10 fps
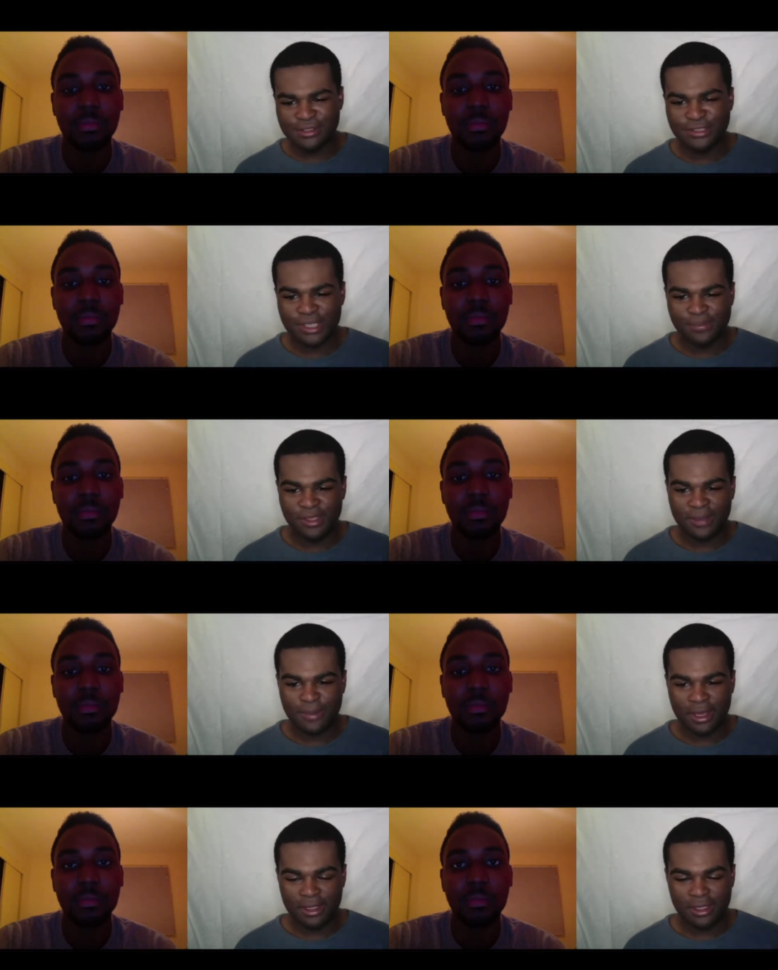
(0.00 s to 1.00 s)
Speaker 1: to do something
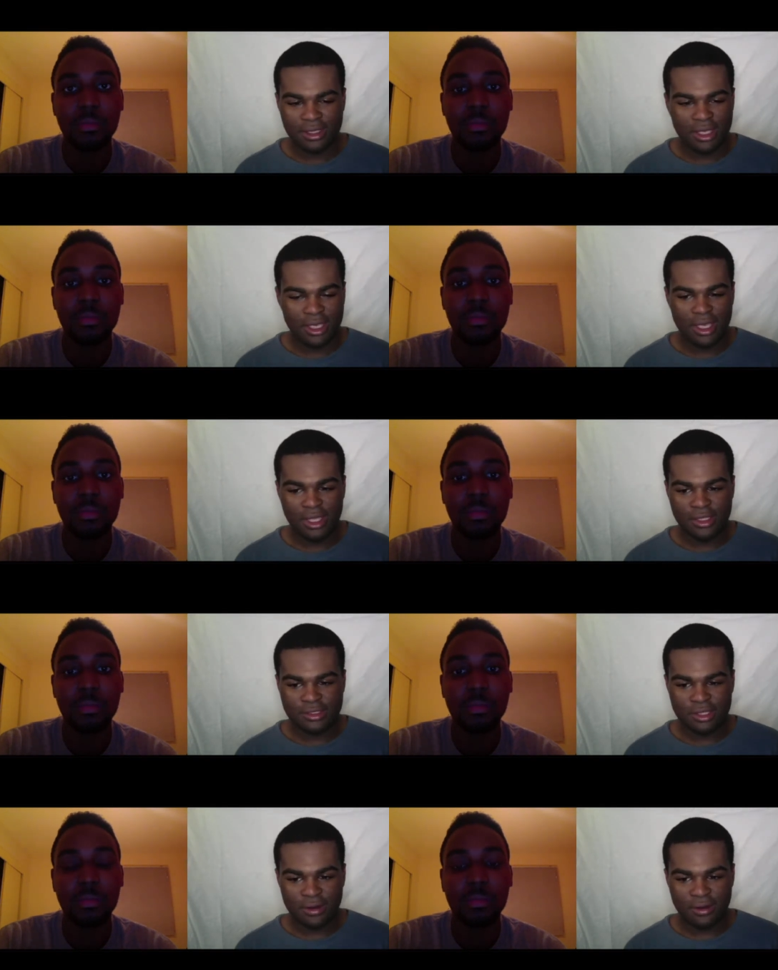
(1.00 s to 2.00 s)
about it. And
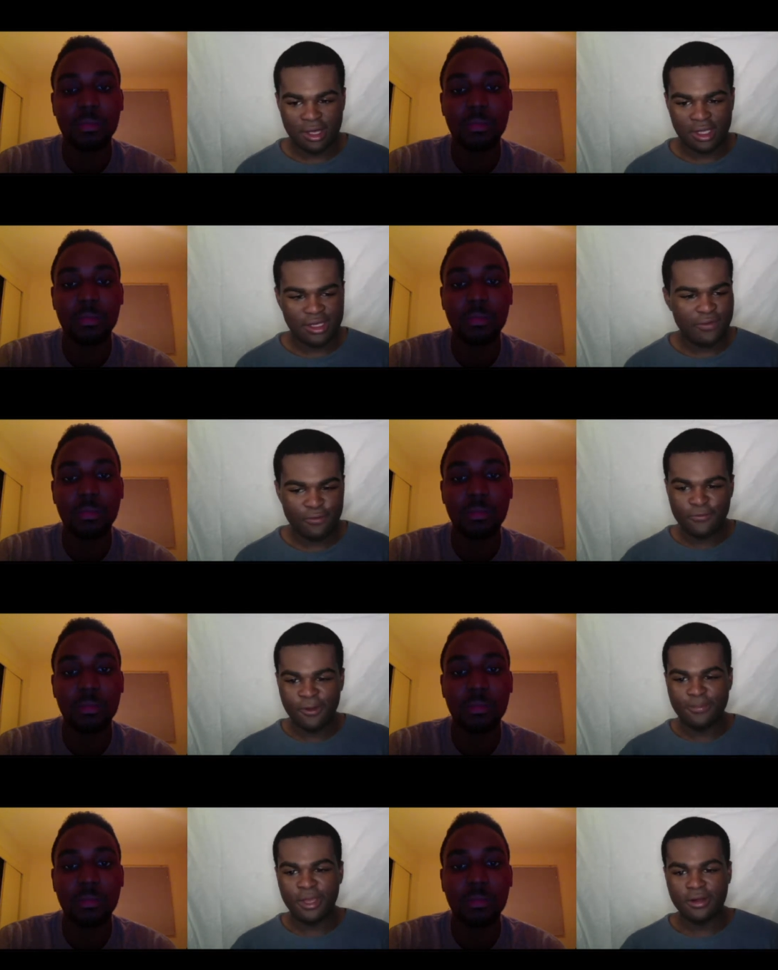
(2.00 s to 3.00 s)
so I never
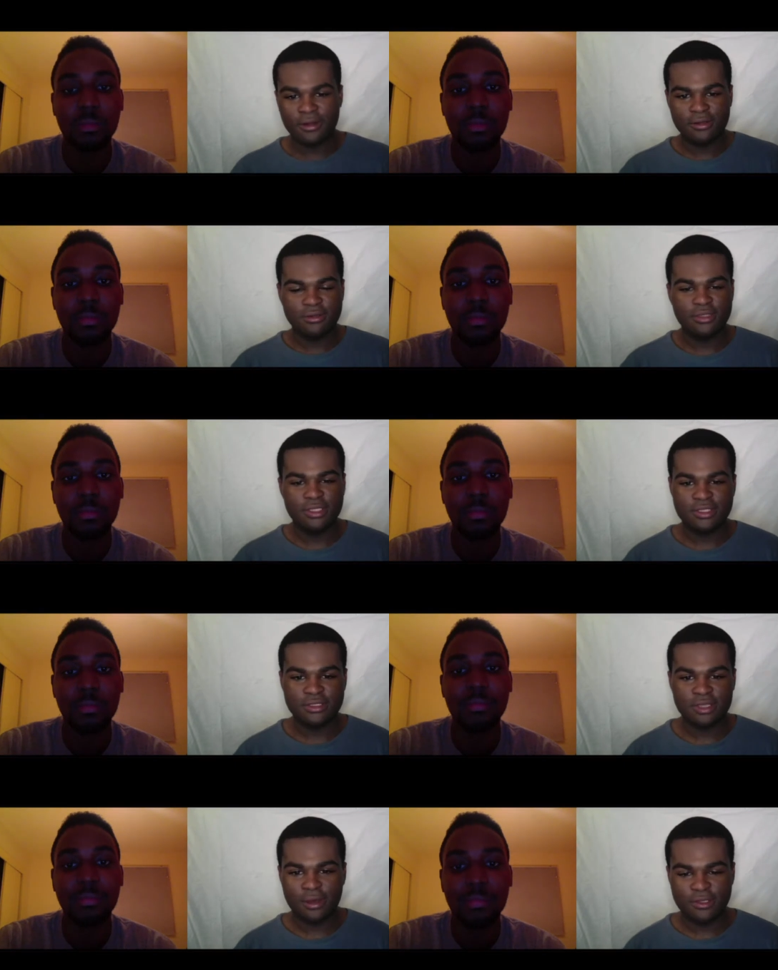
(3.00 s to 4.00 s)
felt better. This
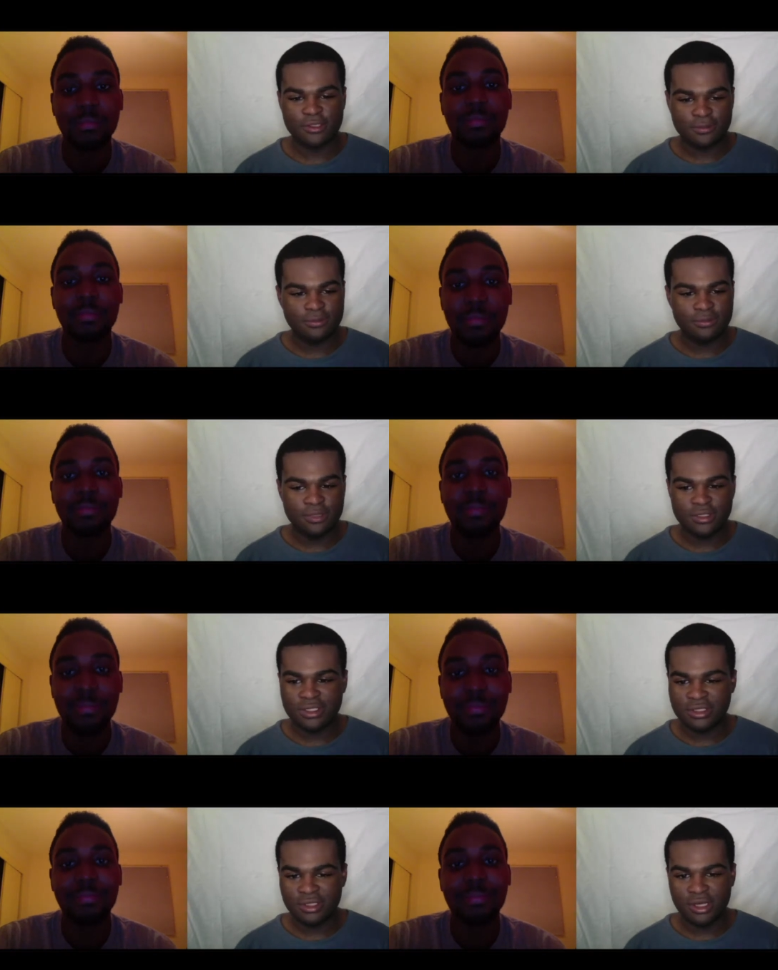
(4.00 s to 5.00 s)
is an awesome
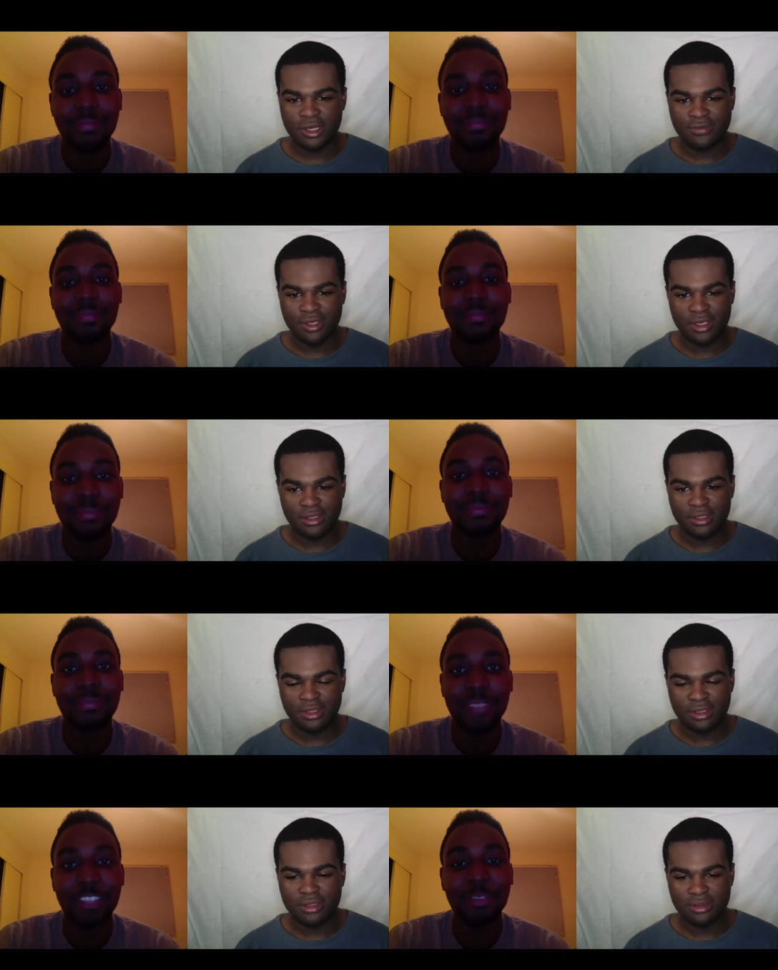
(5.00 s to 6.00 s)
decision that I made.
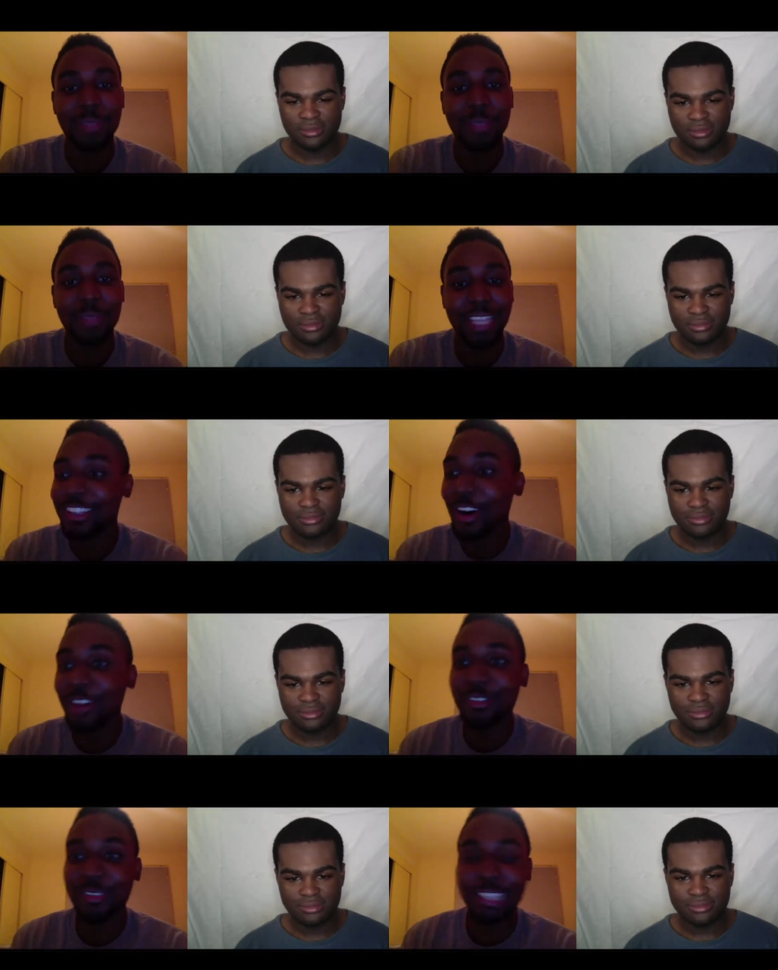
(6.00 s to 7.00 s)
Speaker 2: That's
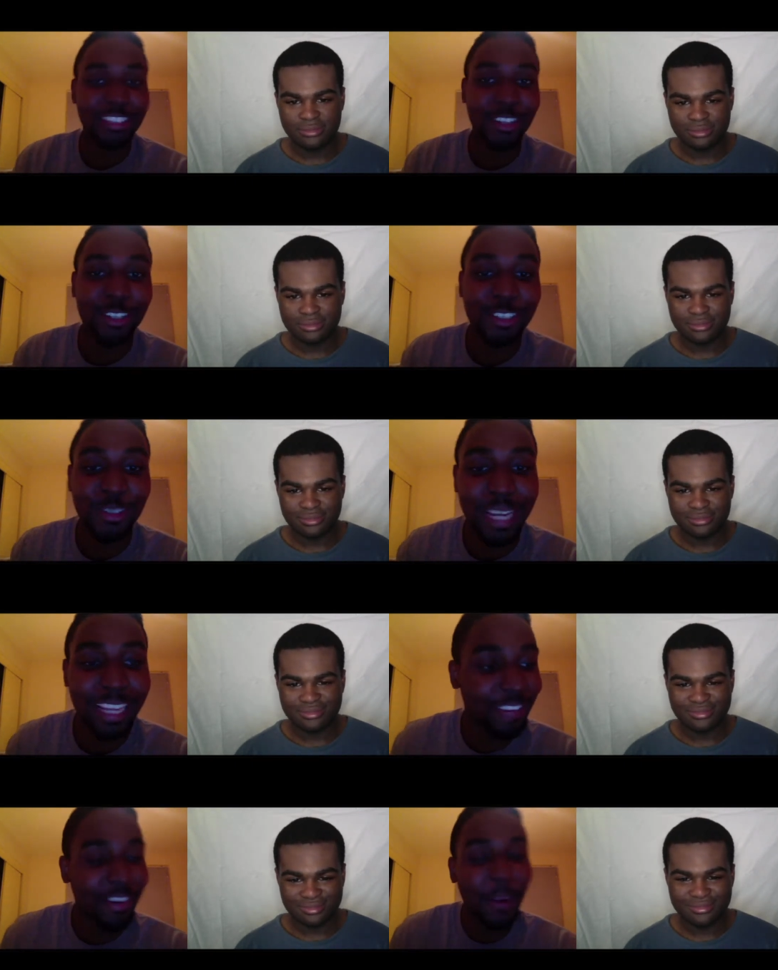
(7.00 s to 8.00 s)
awful. That's awesome, man.
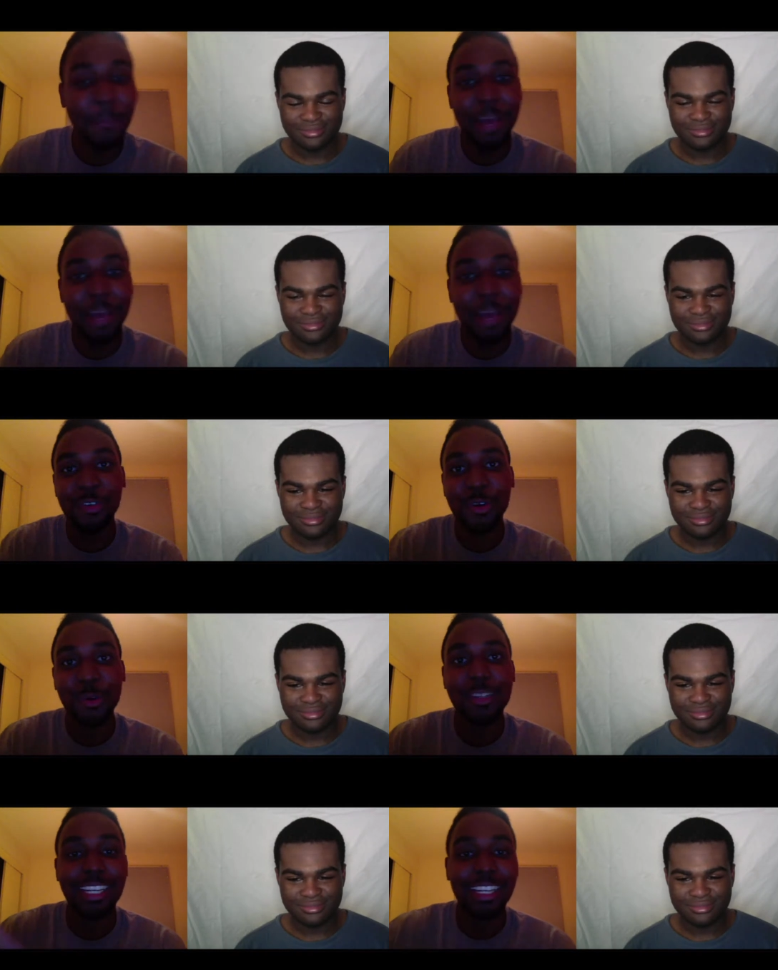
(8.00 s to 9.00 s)
Like, very powerful.
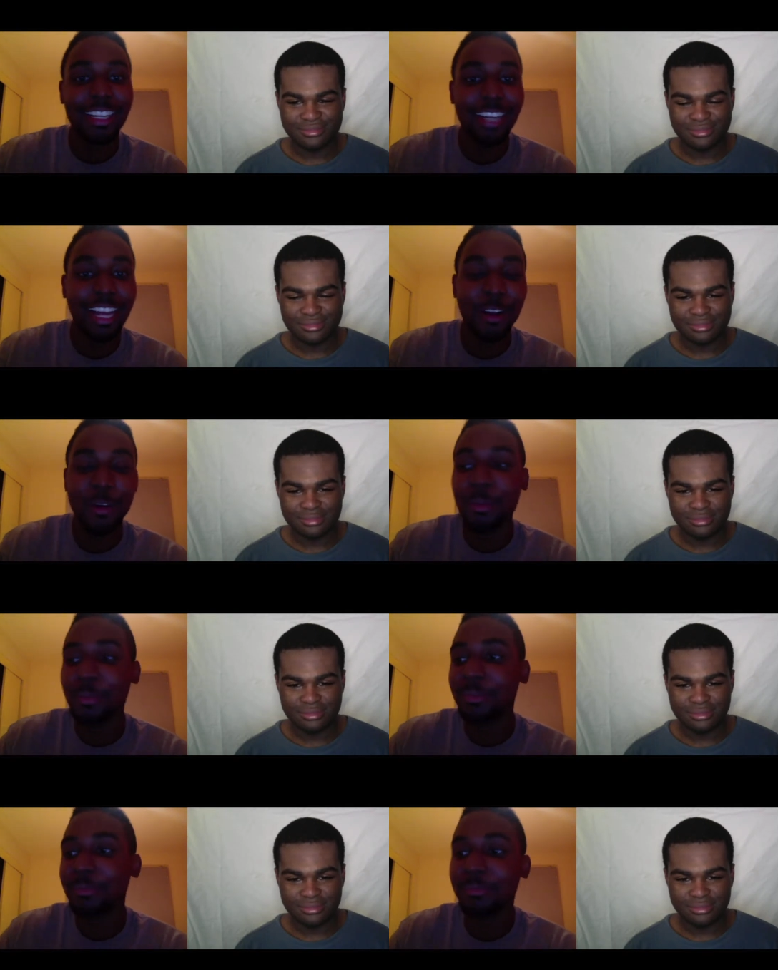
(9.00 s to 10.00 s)
I know
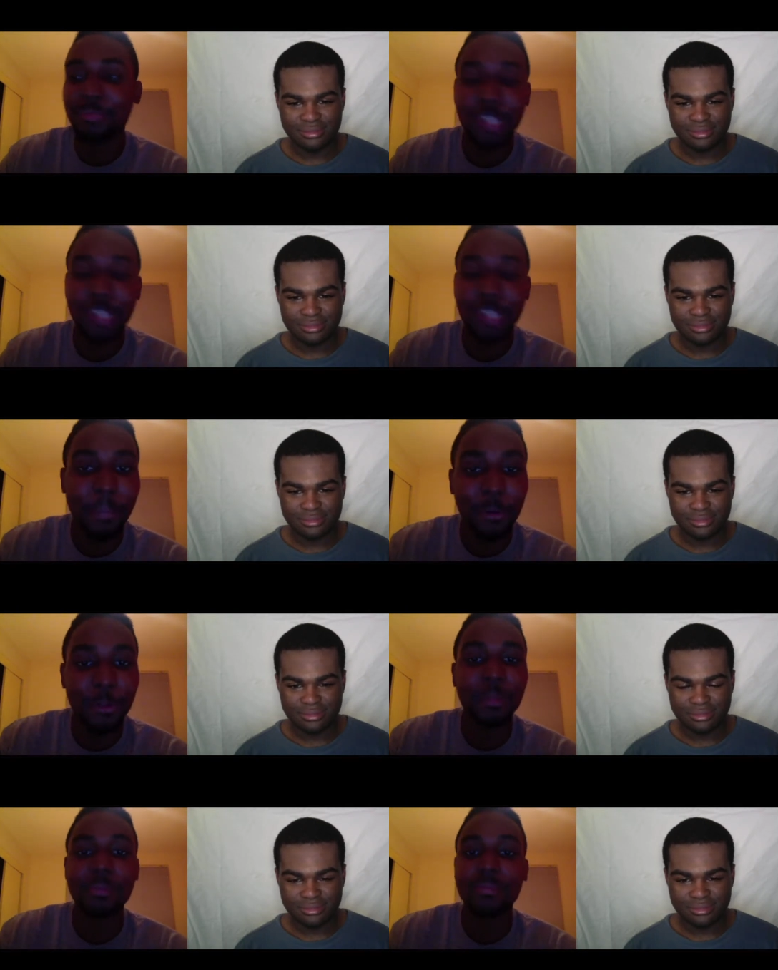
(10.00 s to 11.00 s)
some
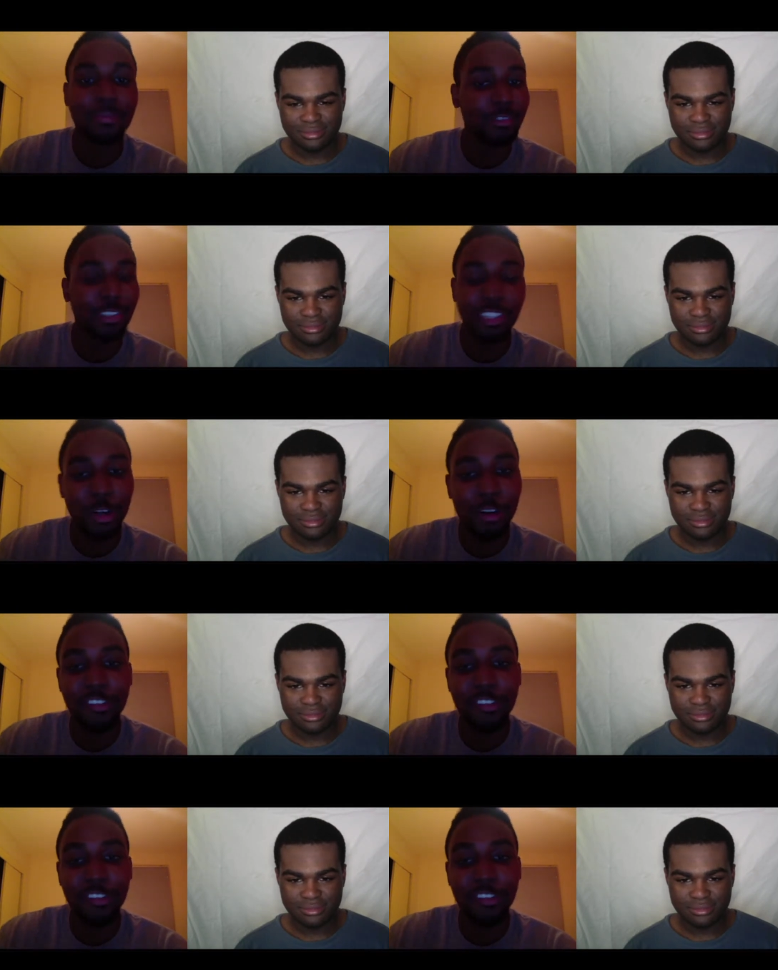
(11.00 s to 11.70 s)
people, you go on